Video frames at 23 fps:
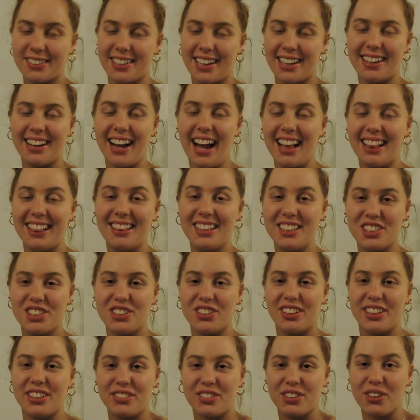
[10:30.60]
sake, I
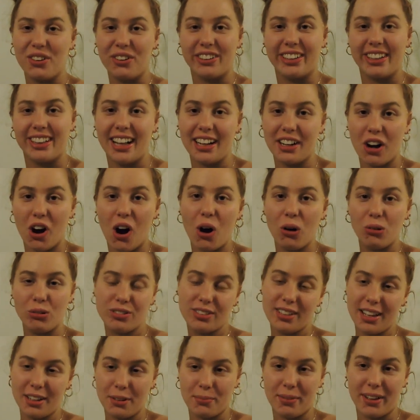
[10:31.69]
literally recorded like a whole
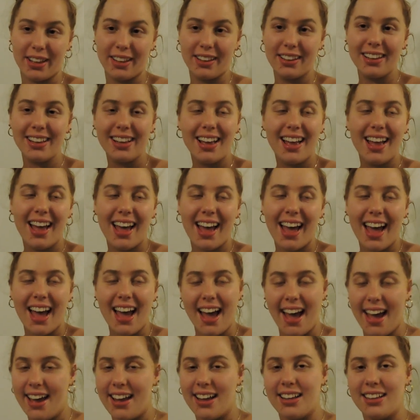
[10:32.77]
segment
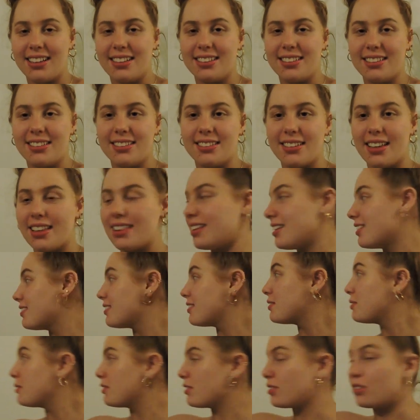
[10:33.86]
and
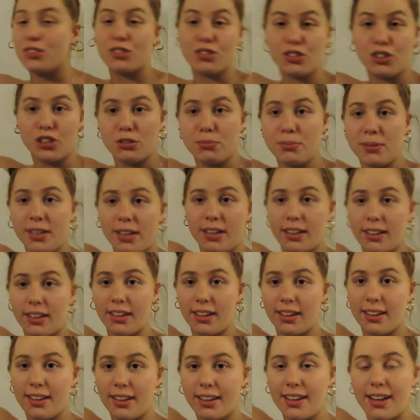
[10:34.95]
this stupid
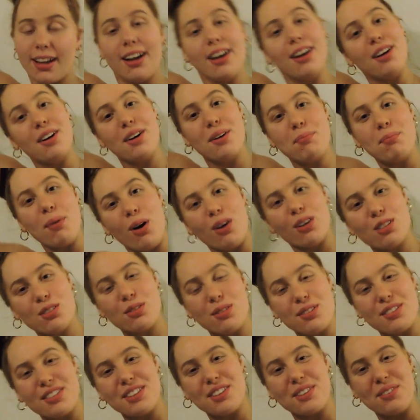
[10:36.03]
box
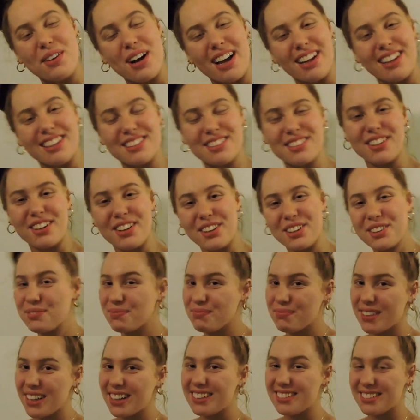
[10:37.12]
was in the way, so
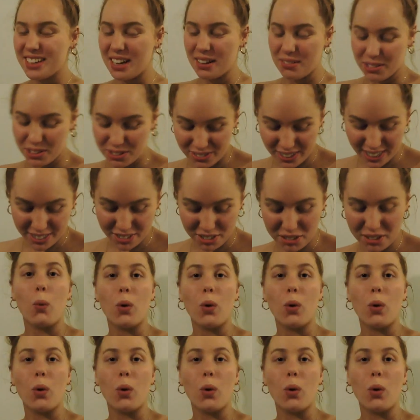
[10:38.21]
time to redo it.